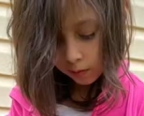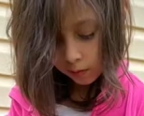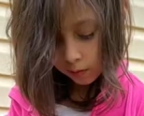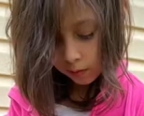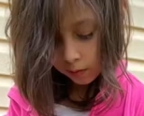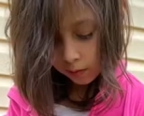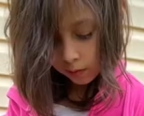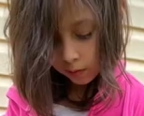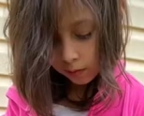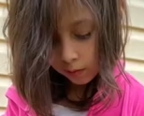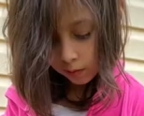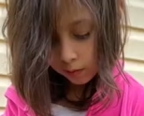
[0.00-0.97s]

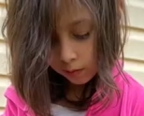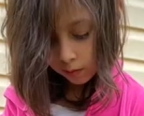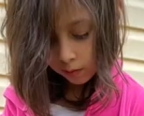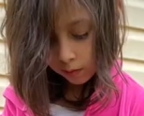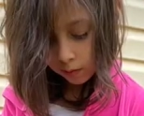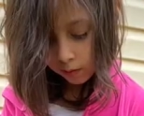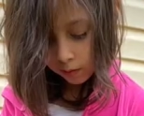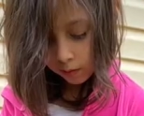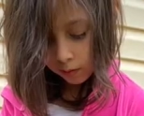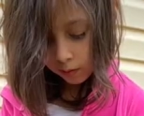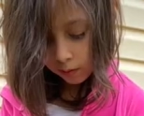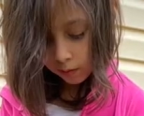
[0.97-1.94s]

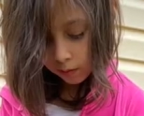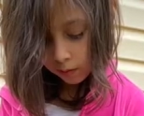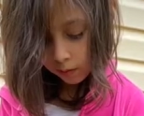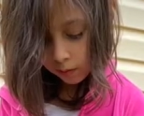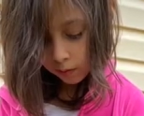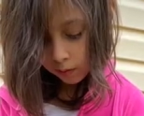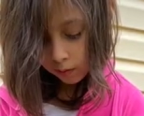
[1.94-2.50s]
(no one is talking)